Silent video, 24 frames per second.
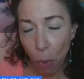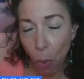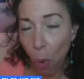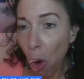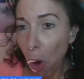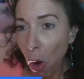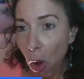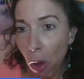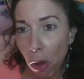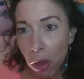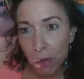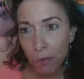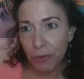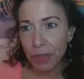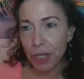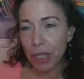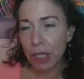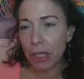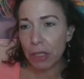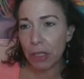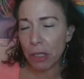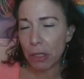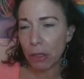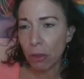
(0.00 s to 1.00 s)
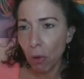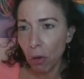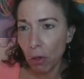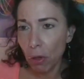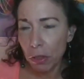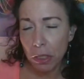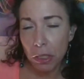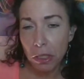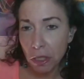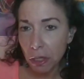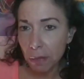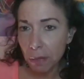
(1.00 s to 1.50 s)
all of these
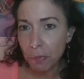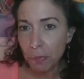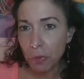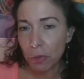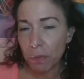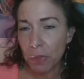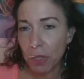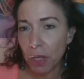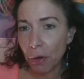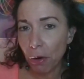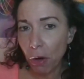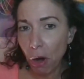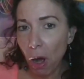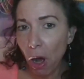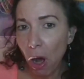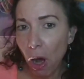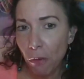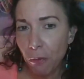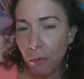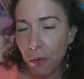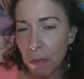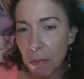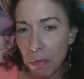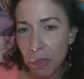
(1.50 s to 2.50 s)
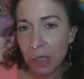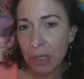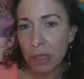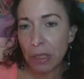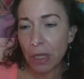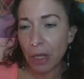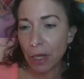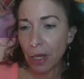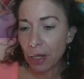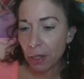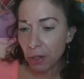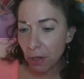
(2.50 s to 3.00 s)
symptoms that are often
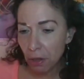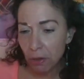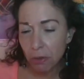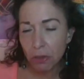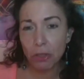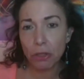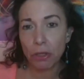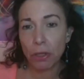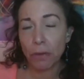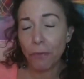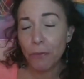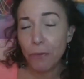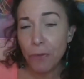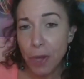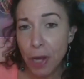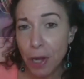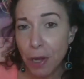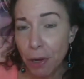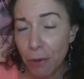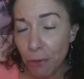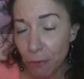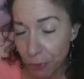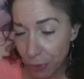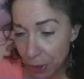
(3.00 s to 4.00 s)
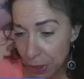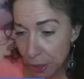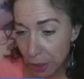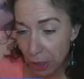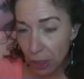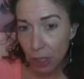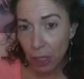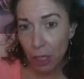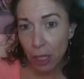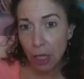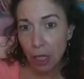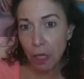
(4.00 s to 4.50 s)
misdiagnosed: severe
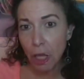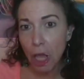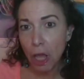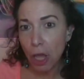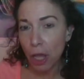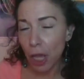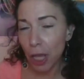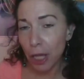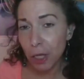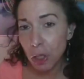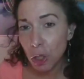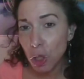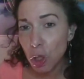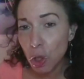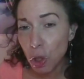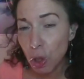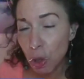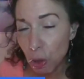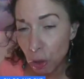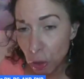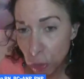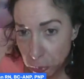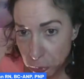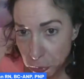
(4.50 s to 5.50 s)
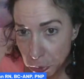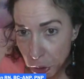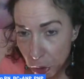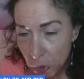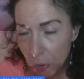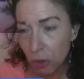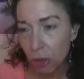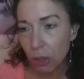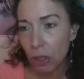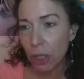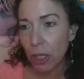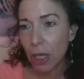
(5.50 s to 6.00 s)
fatigue,
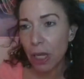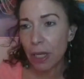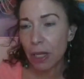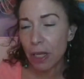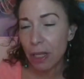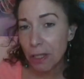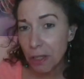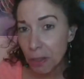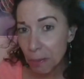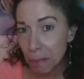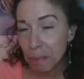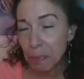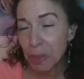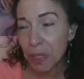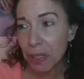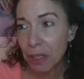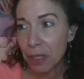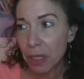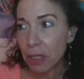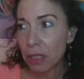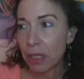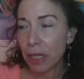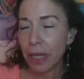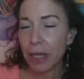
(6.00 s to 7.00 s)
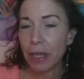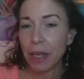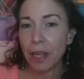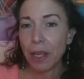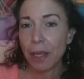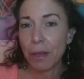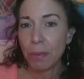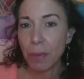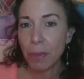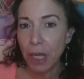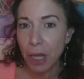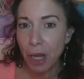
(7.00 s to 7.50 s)
excruciating,
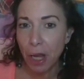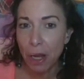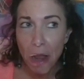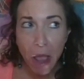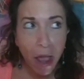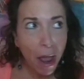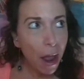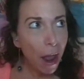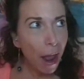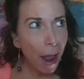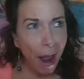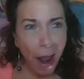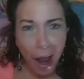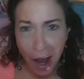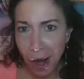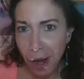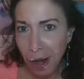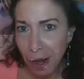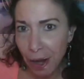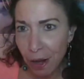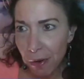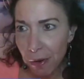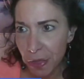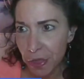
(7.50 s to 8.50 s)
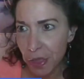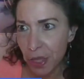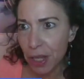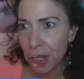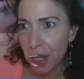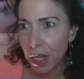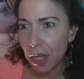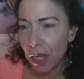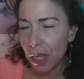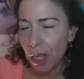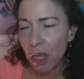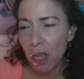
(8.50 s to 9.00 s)
debilitating pain, hair
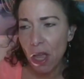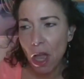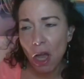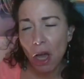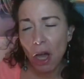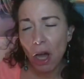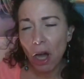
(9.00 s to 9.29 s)
thinning,